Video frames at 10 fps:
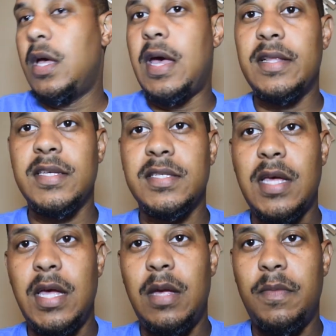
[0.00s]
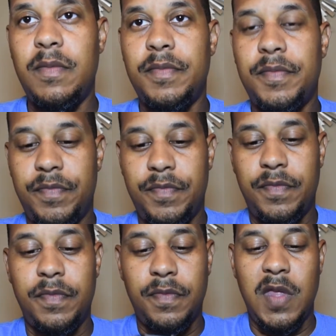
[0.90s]
at the same
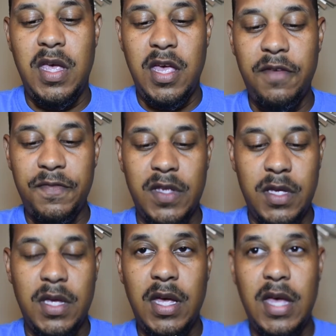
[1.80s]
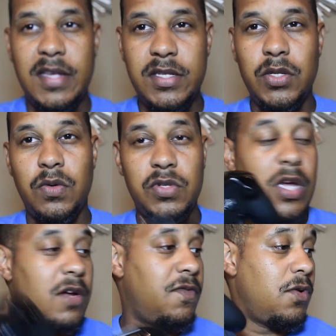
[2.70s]
heft as the
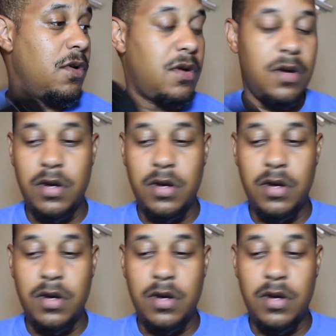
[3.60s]
DualShock 4.